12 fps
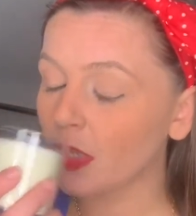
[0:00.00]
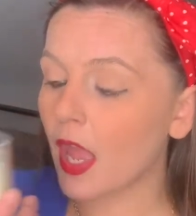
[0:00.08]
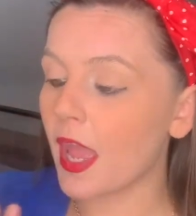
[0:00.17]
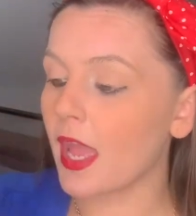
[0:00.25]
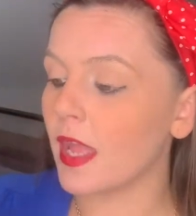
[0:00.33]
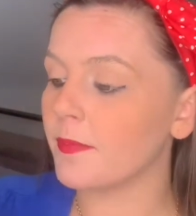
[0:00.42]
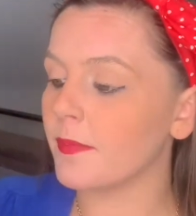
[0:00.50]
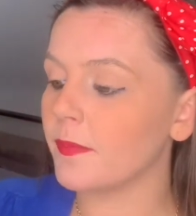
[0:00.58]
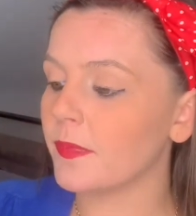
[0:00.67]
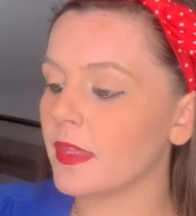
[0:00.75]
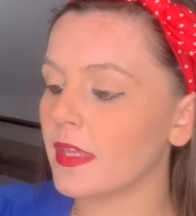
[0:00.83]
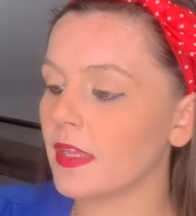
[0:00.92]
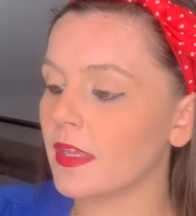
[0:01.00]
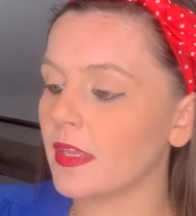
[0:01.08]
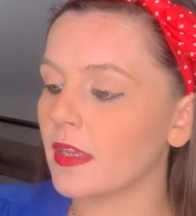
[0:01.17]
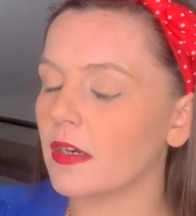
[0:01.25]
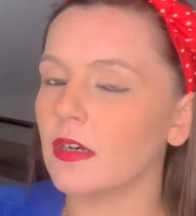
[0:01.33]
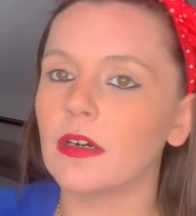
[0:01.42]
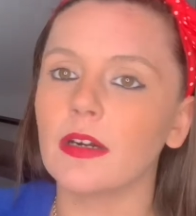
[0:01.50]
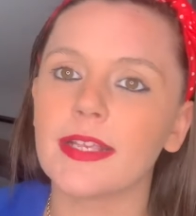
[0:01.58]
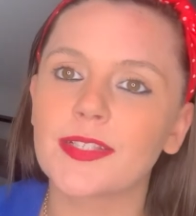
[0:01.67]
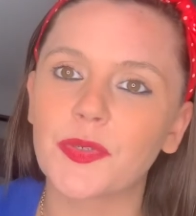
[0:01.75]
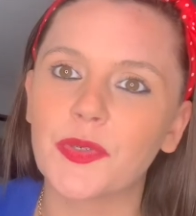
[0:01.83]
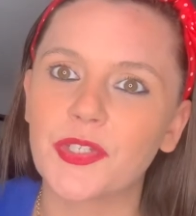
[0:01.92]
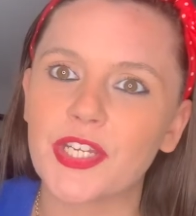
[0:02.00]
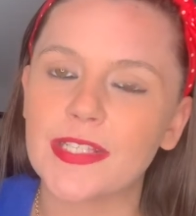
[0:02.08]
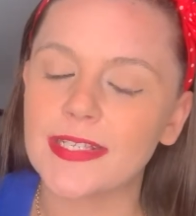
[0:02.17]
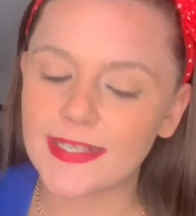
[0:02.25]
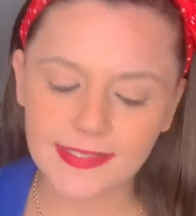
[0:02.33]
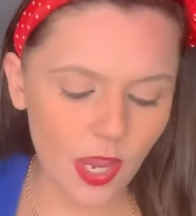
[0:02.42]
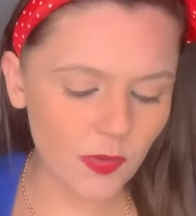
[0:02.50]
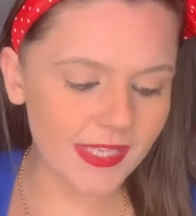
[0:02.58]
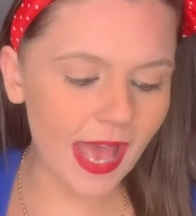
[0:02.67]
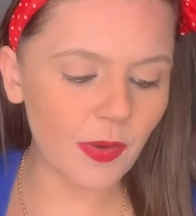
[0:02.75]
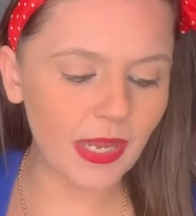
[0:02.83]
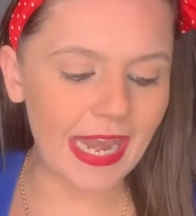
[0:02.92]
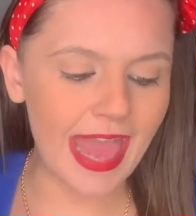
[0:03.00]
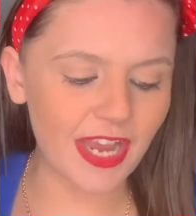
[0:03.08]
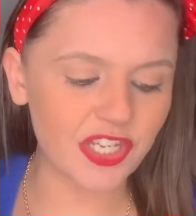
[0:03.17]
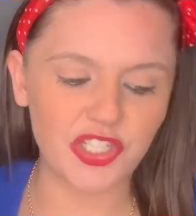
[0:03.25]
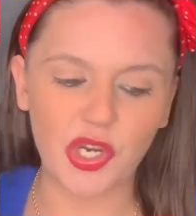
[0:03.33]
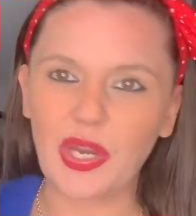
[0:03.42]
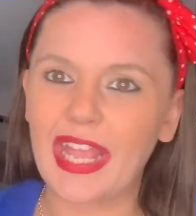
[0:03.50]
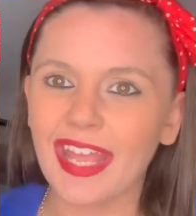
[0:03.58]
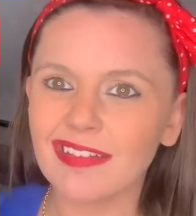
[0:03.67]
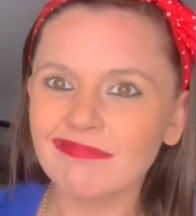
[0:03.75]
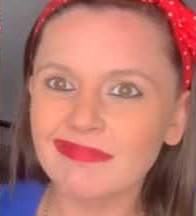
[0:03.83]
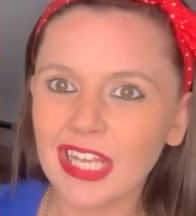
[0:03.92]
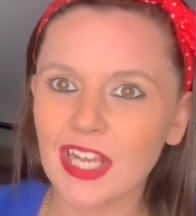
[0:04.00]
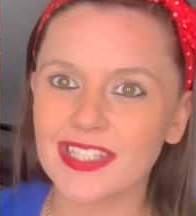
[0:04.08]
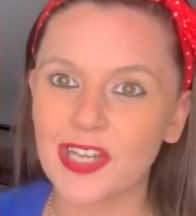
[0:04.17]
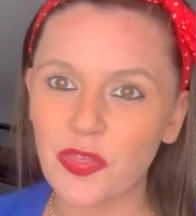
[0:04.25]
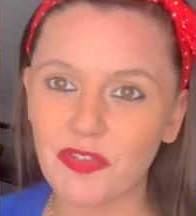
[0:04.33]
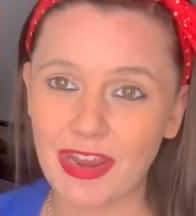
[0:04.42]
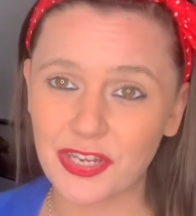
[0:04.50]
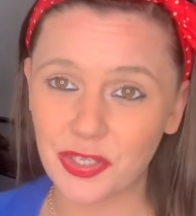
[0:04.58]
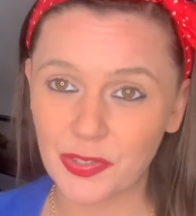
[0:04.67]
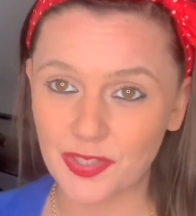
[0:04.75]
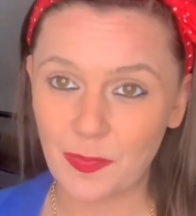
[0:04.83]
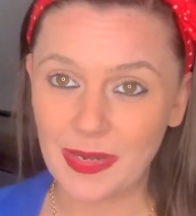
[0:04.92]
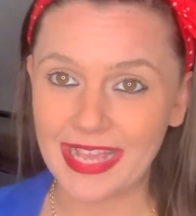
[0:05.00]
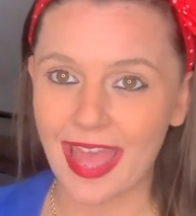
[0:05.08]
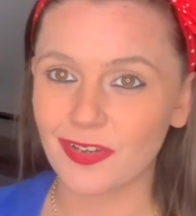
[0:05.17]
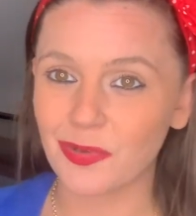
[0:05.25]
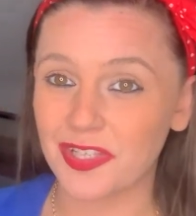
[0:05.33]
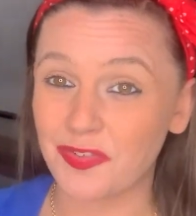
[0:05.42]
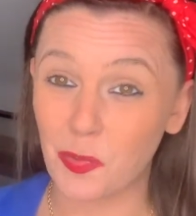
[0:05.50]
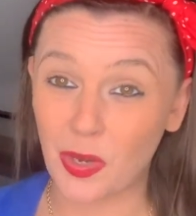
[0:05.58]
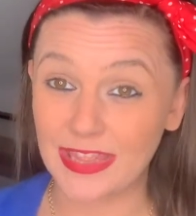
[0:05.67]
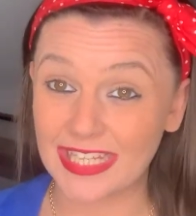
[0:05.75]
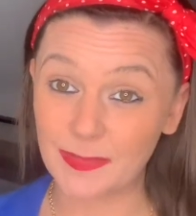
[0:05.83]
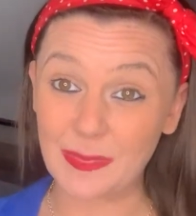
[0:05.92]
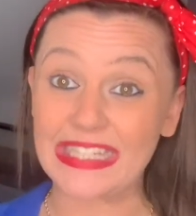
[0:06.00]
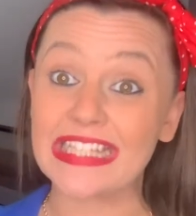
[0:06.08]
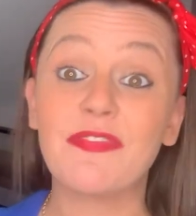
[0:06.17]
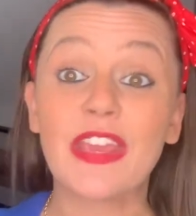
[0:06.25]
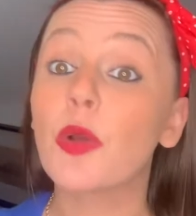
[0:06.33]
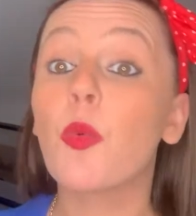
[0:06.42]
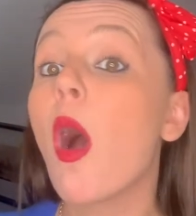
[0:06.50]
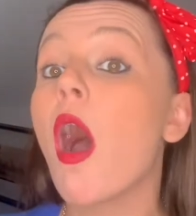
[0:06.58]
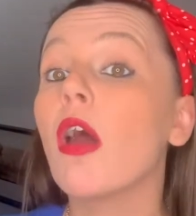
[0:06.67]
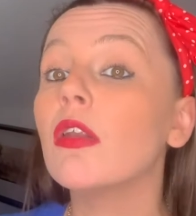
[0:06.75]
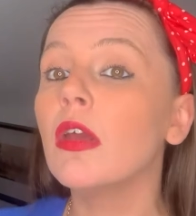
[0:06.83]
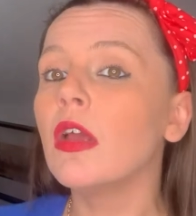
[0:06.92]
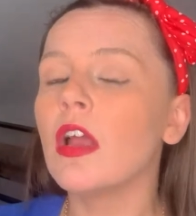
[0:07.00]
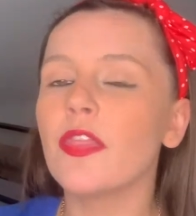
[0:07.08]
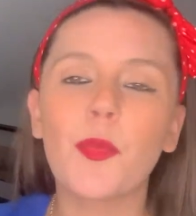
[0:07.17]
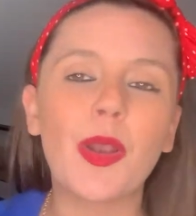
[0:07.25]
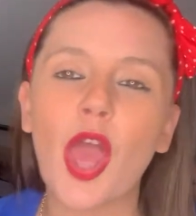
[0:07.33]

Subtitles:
Oh, it's gorgeous. It says hotel collection on it because I know they range through so many candles. If you wanted this specific one, there were